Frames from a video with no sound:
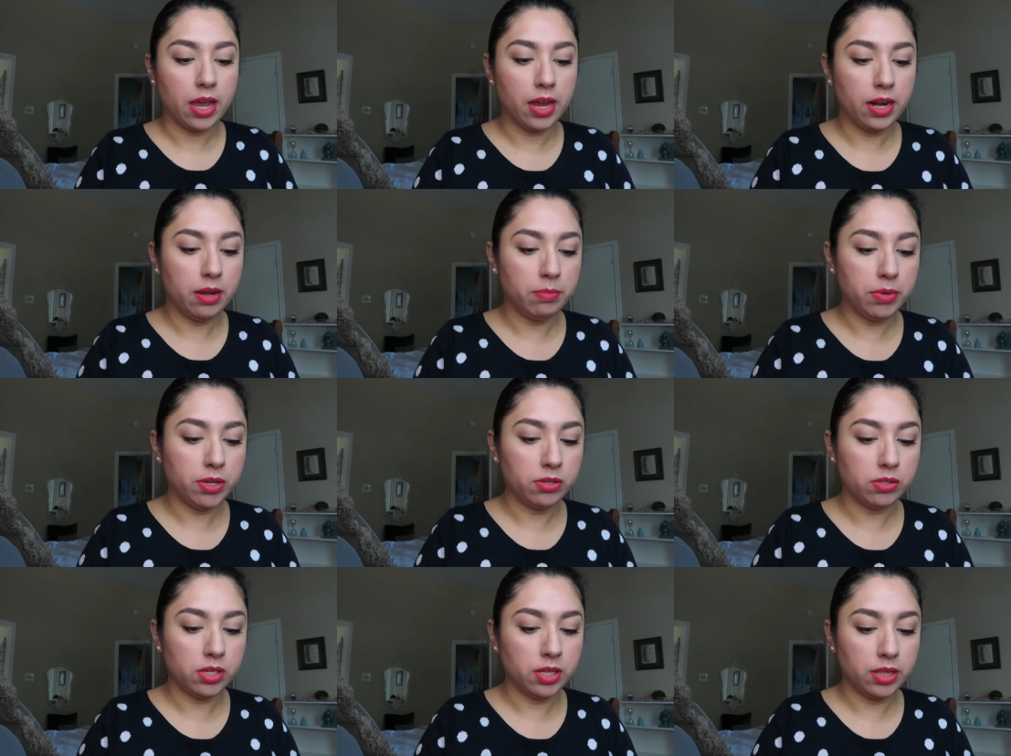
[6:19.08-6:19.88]
And I'm
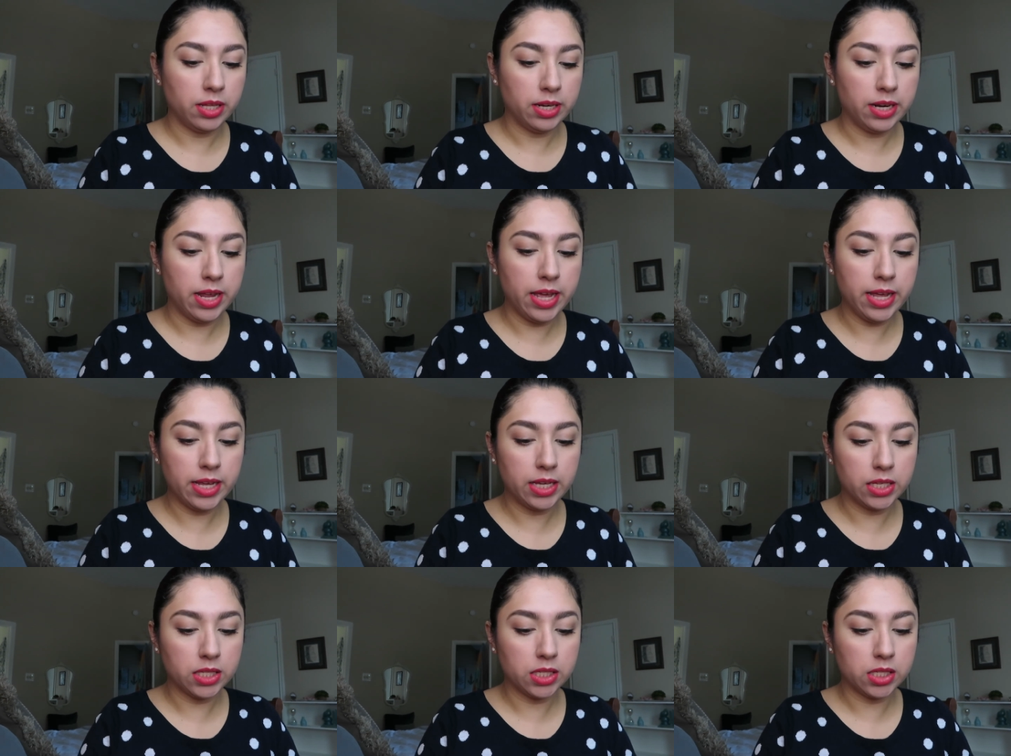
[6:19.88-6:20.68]
using the NYX
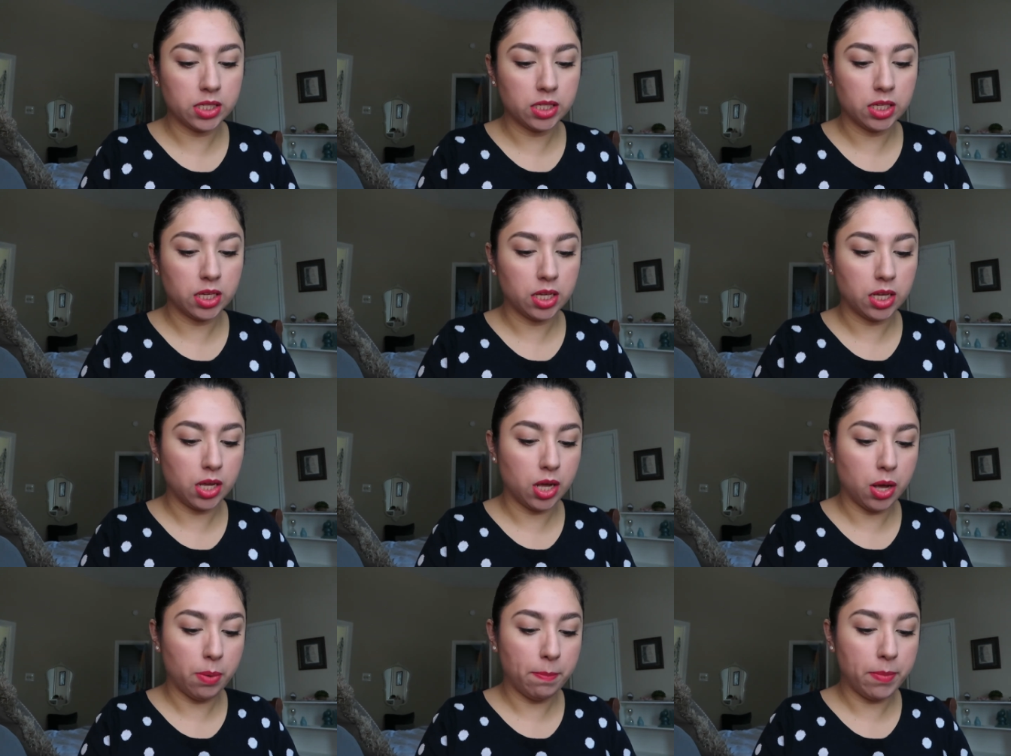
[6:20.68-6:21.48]

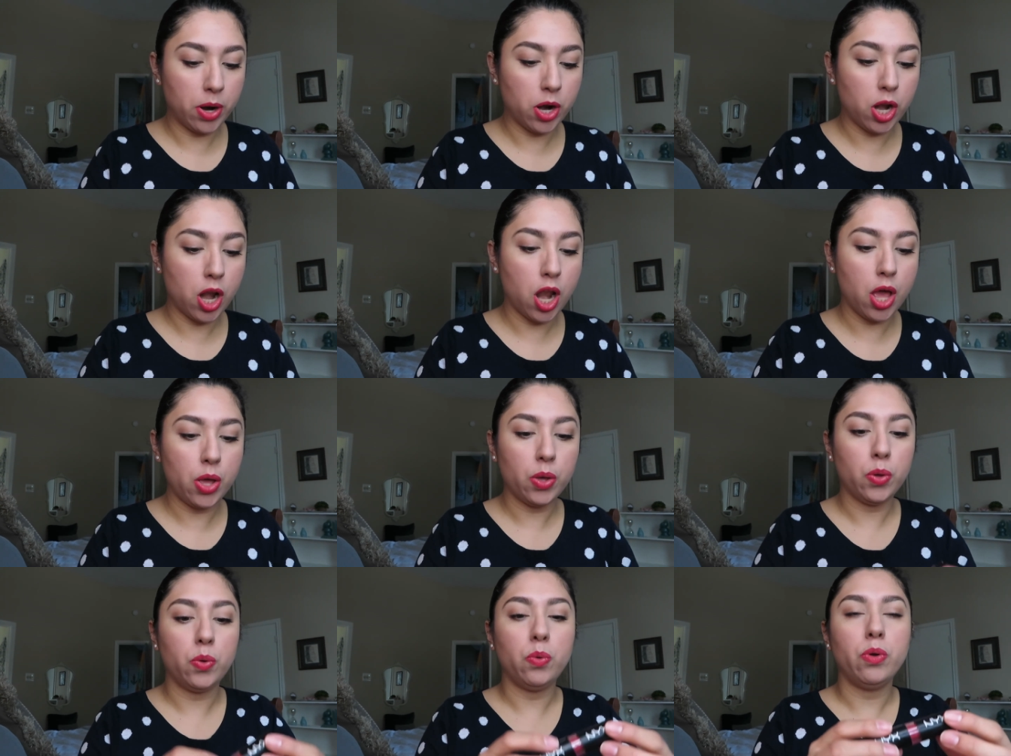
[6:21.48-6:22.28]

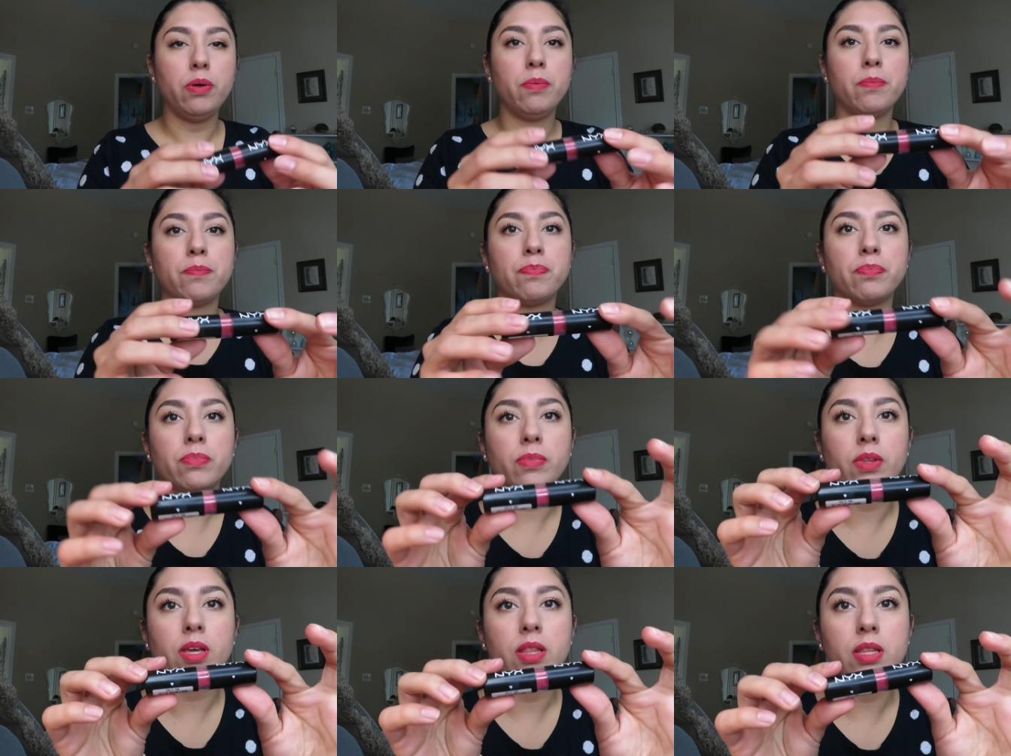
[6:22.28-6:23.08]
Merlot,
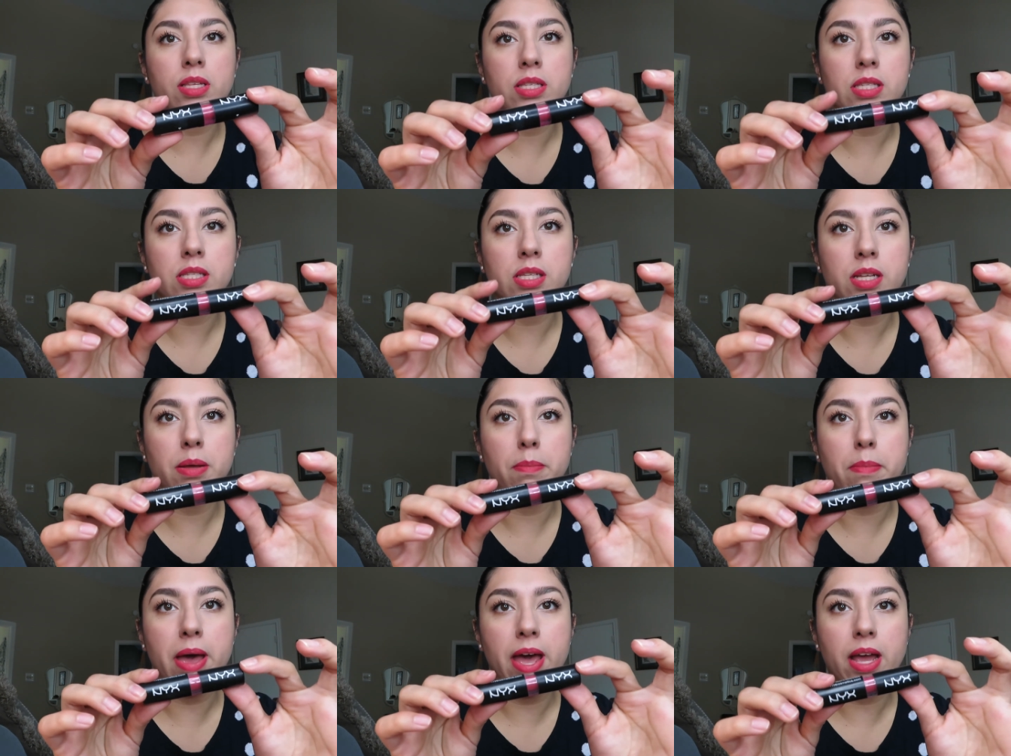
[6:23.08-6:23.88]
and this is in
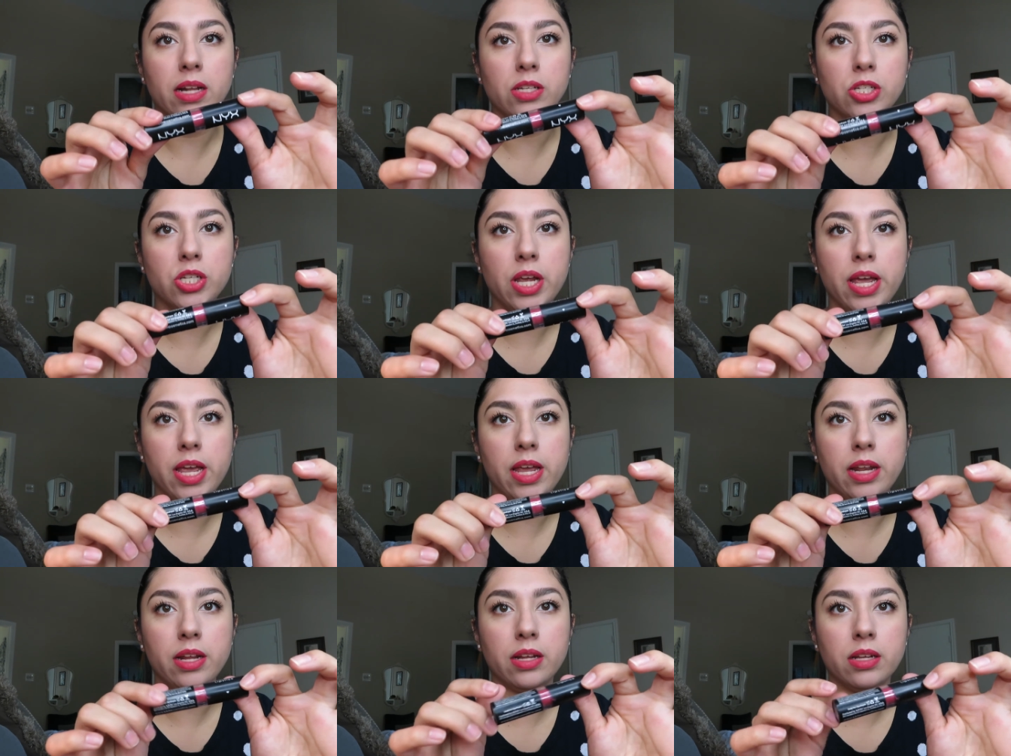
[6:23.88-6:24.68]
a matte
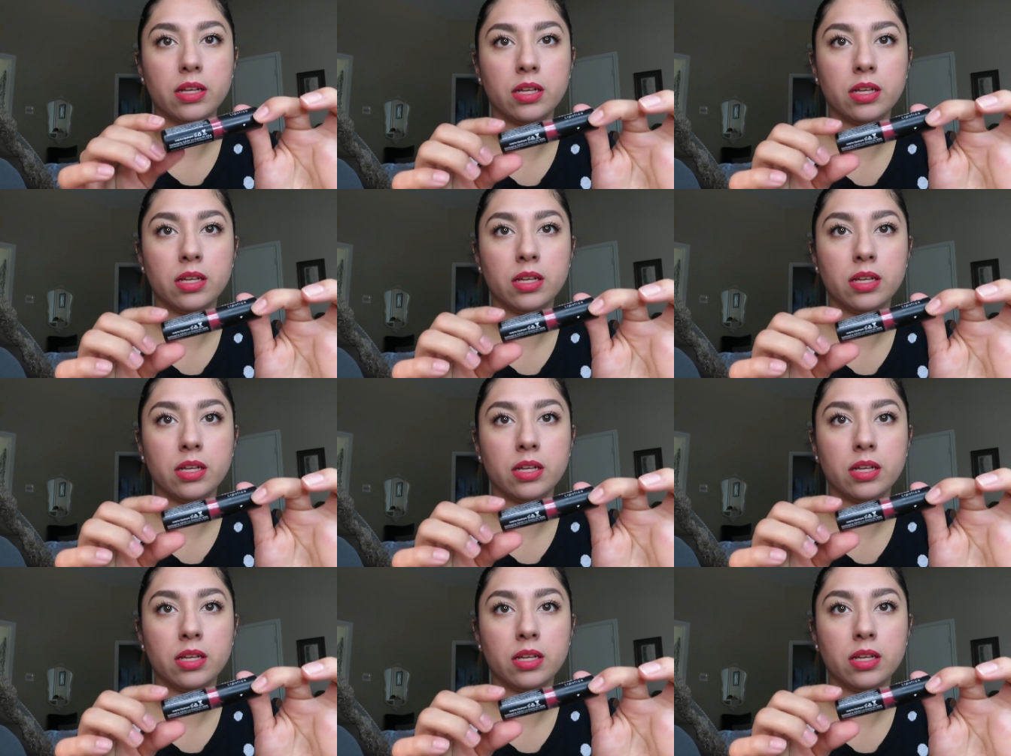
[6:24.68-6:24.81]
shade.